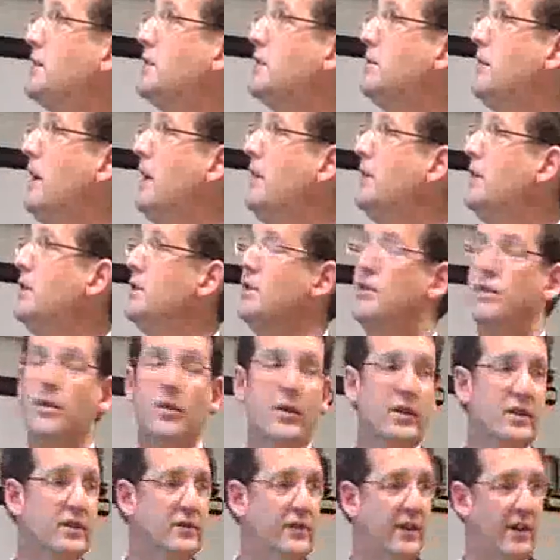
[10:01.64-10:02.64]
to estimate
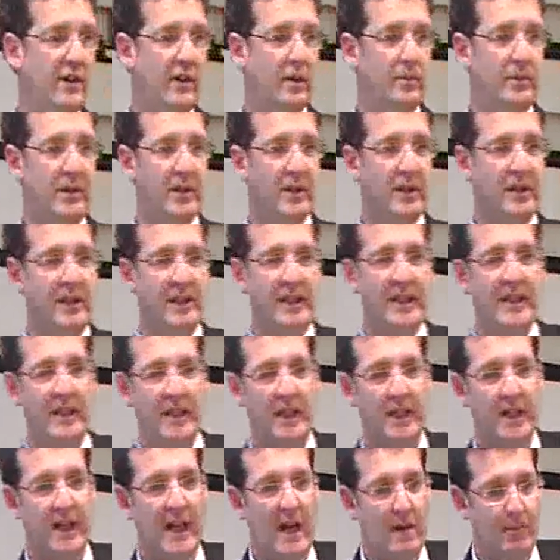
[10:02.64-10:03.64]
this noise variability
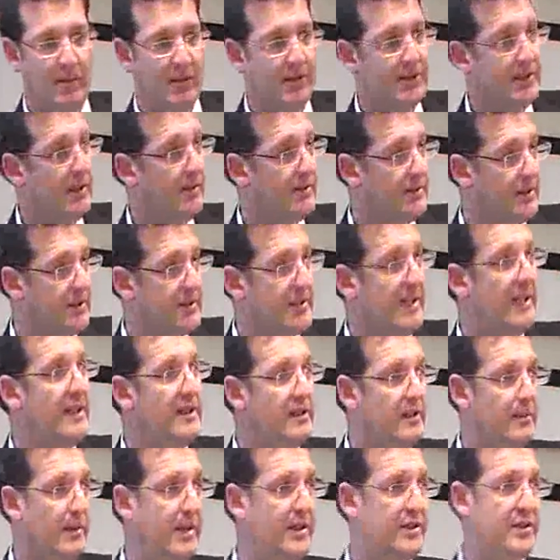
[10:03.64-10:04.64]
here, kappa. So it's a
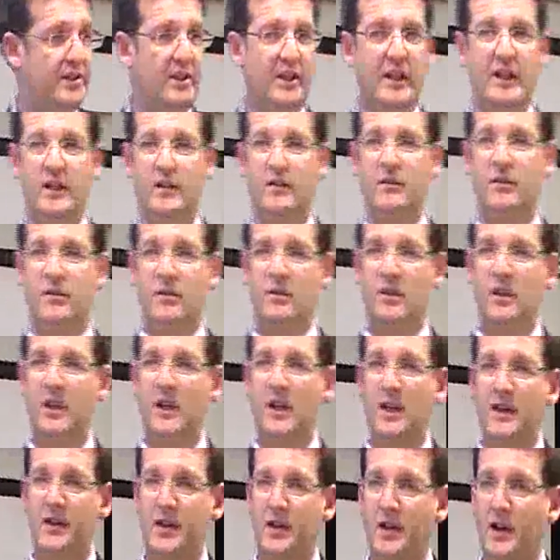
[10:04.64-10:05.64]
10-dimensional
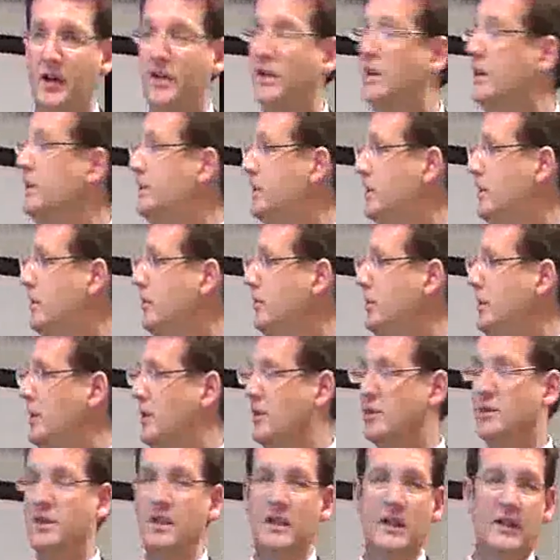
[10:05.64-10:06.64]
integral that I need to
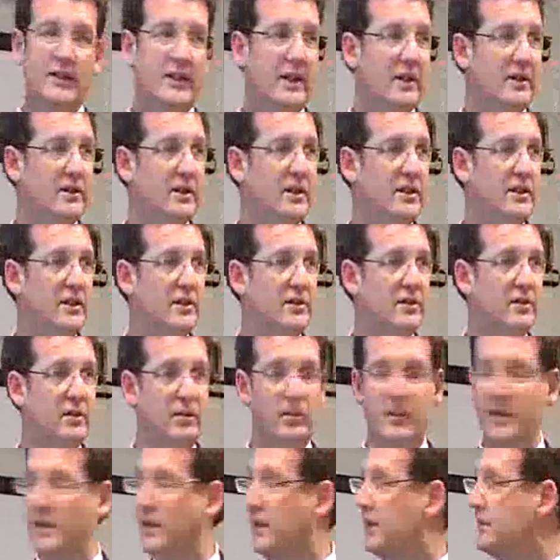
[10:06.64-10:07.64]
compute to get those
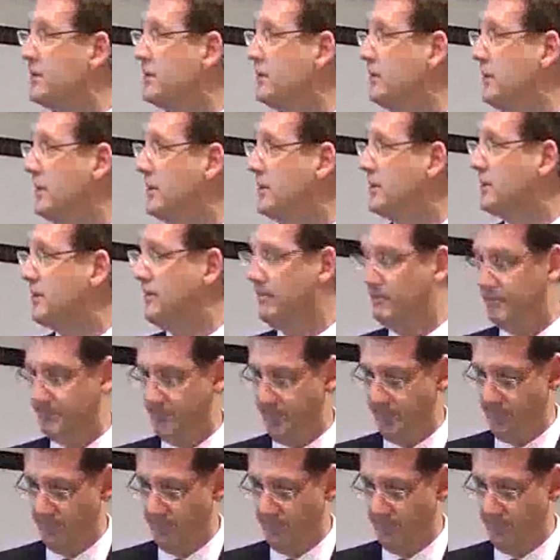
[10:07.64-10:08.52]
conditional mean estimates.